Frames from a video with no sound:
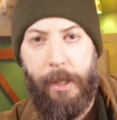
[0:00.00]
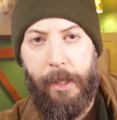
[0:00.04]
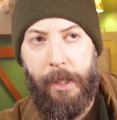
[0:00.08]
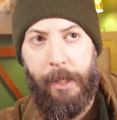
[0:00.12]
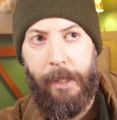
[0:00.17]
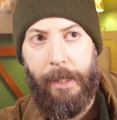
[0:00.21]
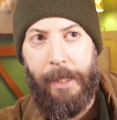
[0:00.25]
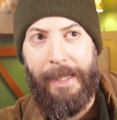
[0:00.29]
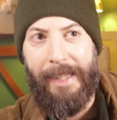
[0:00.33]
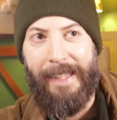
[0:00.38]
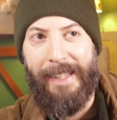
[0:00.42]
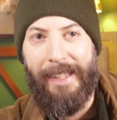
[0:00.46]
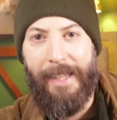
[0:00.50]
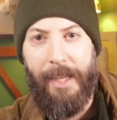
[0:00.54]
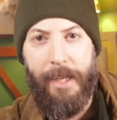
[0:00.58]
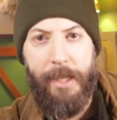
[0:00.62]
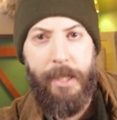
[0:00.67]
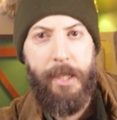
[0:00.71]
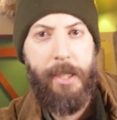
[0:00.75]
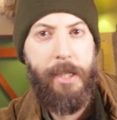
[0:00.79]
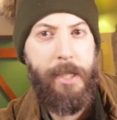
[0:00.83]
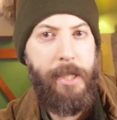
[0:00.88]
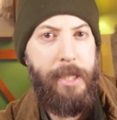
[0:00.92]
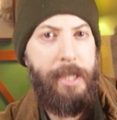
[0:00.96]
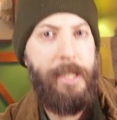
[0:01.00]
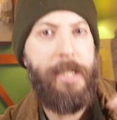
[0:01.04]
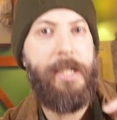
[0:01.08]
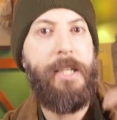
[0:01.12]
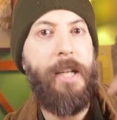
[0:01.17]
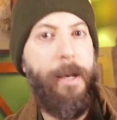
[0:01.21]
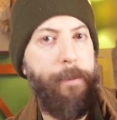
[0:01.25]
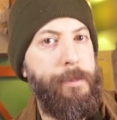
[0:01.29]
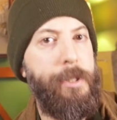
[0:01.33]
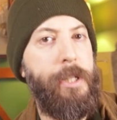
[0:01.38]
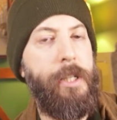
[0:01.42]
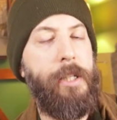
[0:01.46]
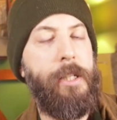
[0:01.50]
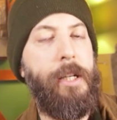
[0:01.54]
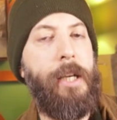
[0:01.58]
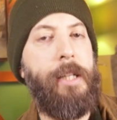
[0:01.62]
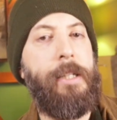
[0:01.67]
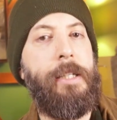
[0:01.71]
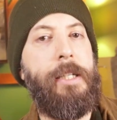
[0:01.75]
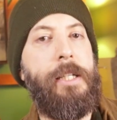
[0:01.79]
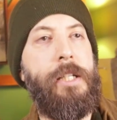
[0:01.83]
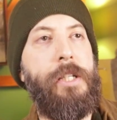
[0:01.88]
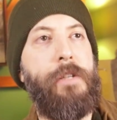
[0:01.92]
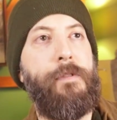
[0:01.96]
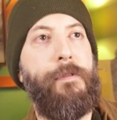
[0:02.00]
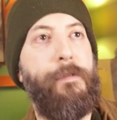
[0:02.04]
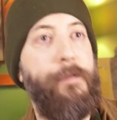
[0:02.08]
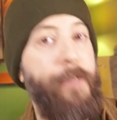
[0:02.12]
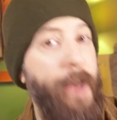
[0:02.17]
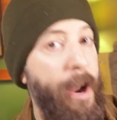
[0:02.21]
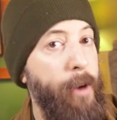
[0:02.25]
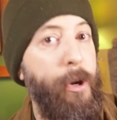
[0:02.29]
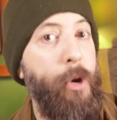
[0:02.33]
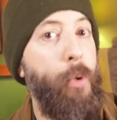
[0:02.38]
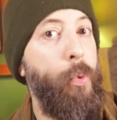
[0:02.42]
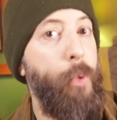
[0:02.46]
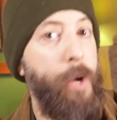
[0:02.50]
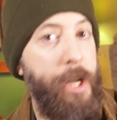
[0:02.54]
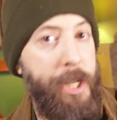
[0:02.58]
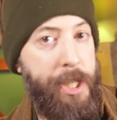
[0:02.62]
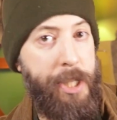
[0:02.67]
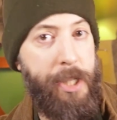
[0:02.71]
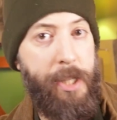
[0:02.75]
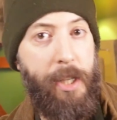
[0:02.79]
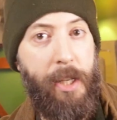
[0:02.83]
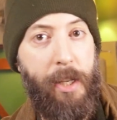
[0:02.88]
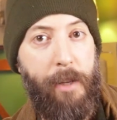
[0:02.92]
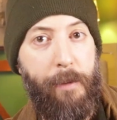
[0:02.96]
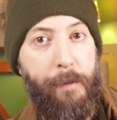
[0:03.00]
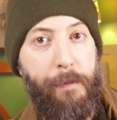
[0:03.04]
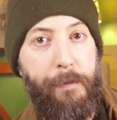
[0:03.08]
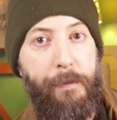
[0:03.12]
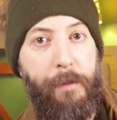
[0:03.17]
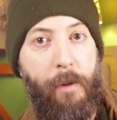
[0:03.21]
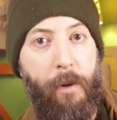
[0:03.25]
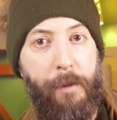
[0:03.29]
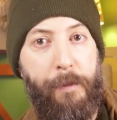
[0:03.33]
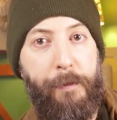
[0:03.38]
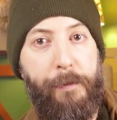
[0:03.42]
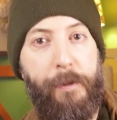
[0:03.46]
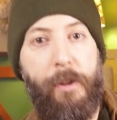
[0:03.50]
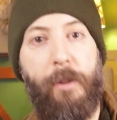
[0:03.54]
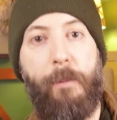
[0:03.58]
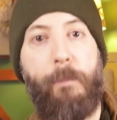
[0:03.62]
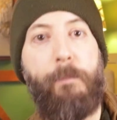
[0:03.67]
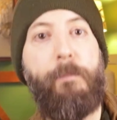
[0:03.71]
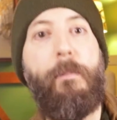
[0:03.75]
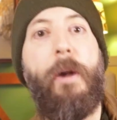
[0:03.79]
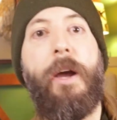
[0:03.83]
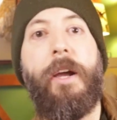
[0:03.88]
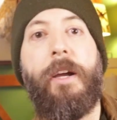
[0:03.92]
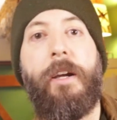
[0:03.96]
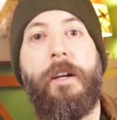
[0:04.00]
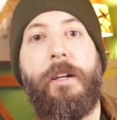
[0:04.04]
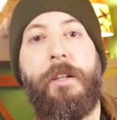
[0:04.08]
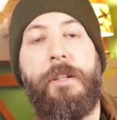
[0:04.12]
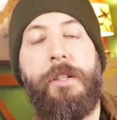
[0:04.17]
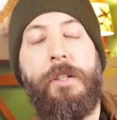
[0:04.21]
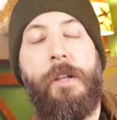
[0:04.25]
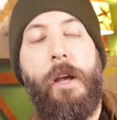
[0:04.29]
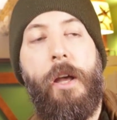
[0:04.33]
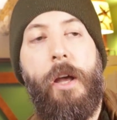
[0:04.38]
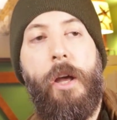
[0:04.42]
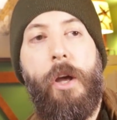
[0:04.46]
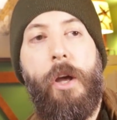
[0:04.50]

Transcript: It does something that is very risky for filmmakers,